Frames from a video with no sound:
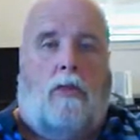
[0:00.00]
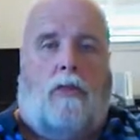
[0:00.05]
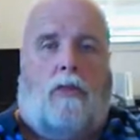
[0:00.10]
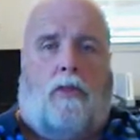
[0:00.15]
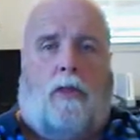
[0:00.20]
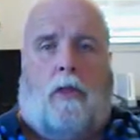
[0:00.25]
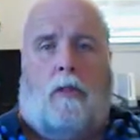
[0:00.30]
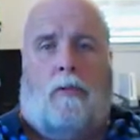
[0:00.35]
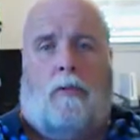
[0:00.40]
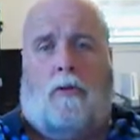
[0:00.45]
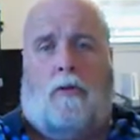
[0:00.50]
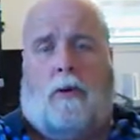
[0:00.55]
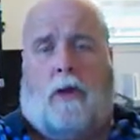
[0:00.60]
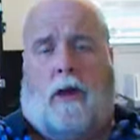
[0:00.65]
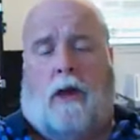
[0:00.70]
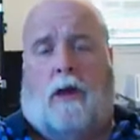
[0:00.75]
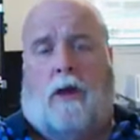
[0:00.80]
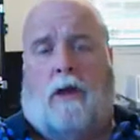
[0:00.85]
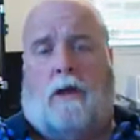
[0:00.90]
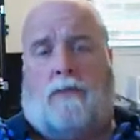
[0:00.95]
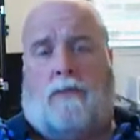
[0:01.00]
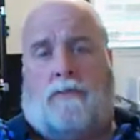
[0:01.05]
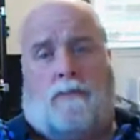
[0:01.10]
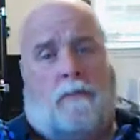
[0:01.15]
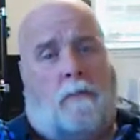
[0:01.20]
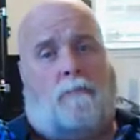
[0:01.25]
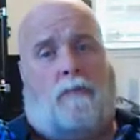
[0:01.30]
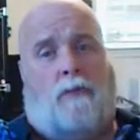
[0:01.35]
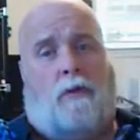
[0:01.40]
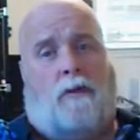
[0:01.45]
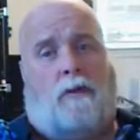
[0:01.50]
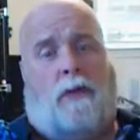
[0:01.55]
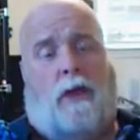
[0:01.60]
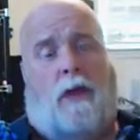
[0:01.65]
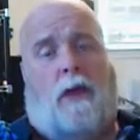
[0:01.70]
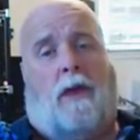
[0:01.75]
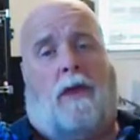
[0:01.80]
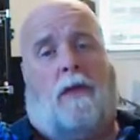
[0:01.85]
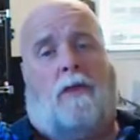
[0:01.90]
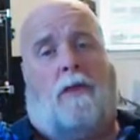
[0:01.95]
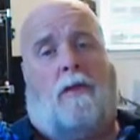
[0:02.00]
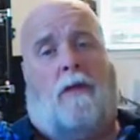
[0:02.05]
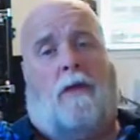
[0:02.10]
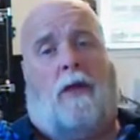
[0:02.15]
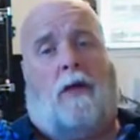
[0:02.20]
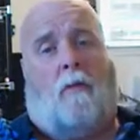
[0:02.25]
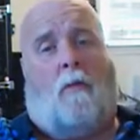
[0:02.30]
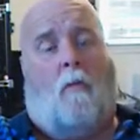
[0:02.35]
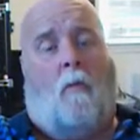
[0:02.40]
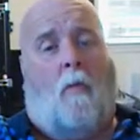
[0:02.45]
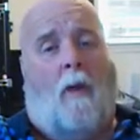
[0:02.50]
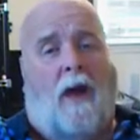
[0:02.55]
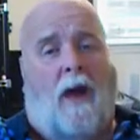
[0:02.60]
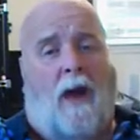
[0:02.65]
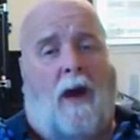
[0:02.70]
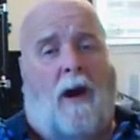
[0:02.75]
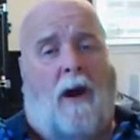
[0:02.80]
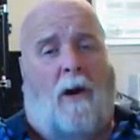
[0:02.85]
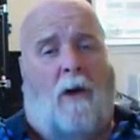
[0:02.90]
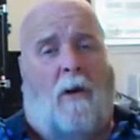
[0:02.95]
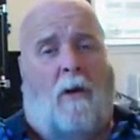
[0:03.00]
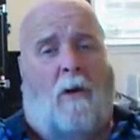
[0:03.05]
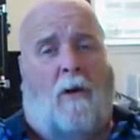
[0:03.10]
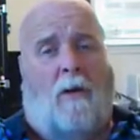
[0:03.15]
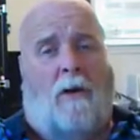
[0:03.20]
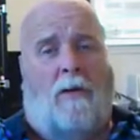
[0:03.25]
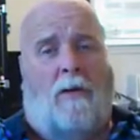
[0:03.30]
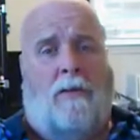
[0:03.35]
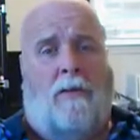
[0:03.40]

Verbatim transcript: They look at a trip they're taking and they're like, wow,